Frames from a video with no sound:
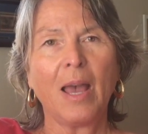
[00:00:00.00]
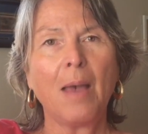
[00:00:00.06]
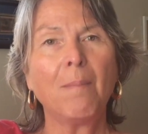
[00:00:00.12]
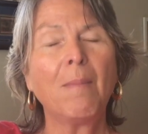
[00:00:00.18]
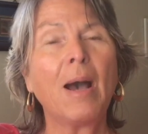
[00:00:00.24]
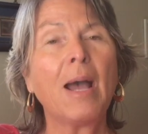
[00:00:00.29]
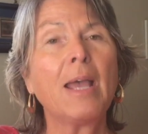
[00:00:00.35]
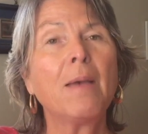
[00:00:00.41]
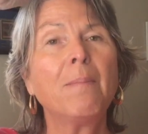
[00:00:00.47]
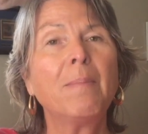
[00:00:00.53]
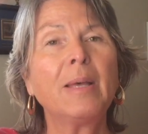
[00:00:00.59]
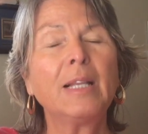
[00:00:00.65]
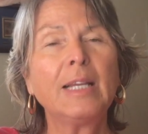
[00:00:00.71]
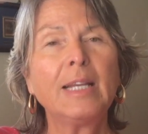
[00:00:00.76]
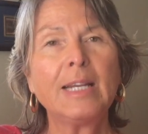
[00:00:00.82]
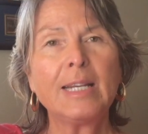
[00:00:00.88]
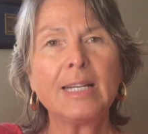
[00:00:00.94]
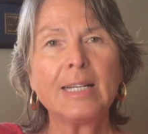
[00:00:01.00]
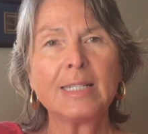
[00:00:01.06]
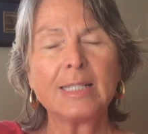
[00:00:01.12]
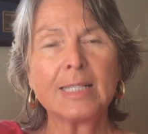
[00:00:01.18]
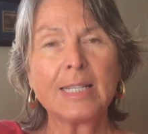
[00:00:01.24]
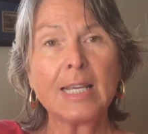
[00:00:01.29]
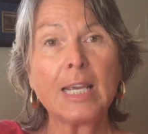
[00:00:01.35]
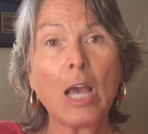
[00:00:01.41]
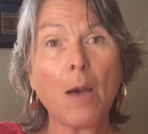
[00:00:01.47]
and my ability to
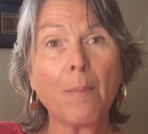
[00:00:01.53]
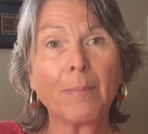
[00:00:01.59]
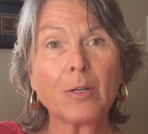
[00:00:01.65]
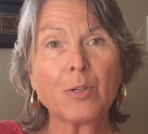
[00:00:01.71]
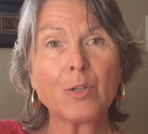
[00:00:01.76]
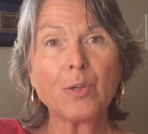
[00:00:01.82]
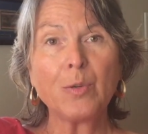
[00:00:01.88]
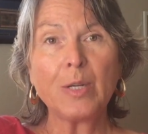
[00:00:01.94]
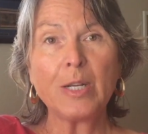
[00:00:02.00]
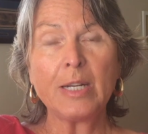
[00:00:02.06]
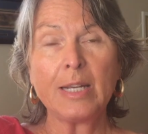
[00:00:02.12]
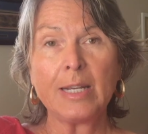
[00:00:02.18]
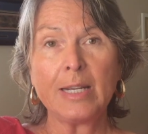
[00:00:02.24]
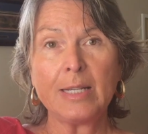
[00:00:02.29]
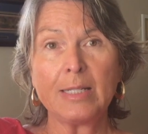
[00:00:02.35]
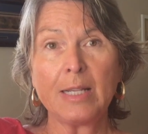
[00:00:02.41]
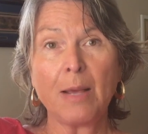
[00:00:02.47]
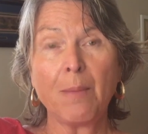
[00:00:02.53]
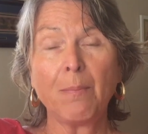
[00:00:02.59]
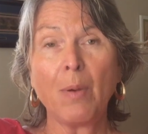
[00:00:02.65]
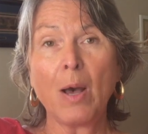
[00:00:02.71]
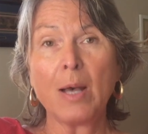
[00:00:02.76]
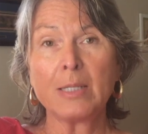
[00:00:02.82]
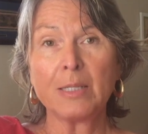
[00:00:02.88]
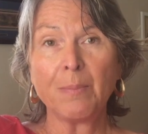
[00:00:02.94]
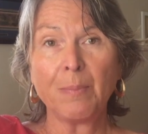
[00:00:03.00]
see opportunities and
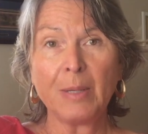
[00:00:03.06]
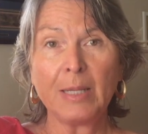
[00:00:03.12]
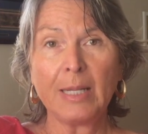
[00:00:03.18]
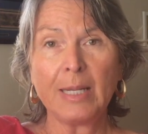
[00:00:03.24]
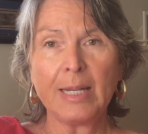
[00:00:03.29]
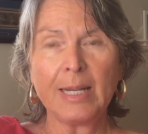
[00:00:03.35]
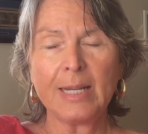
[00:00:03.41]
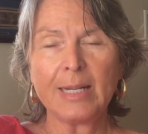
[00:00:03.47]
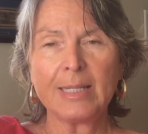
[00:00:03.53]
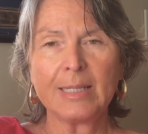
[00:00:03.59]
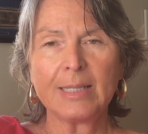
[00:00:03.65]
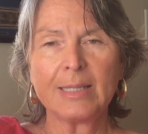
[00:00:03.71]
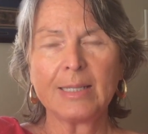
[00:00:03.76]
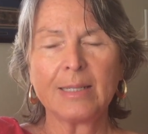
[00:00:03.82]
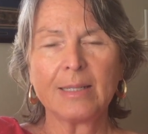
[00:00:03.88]
possibilities,